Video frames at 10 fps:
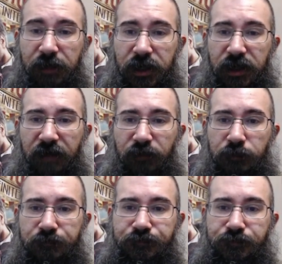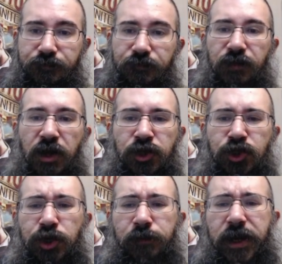level
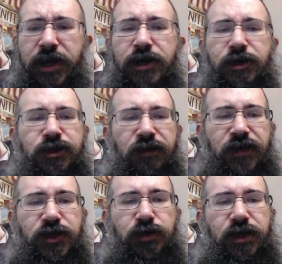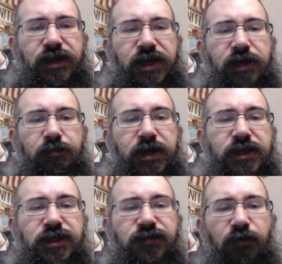took many years. Eventually, the
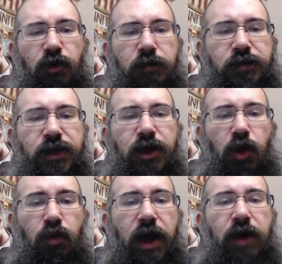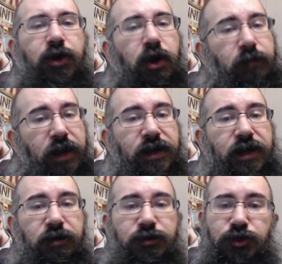pieces formed around our main
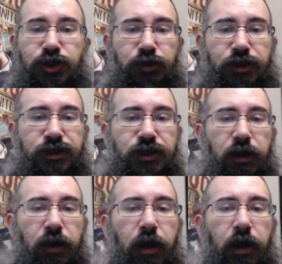character, Judas.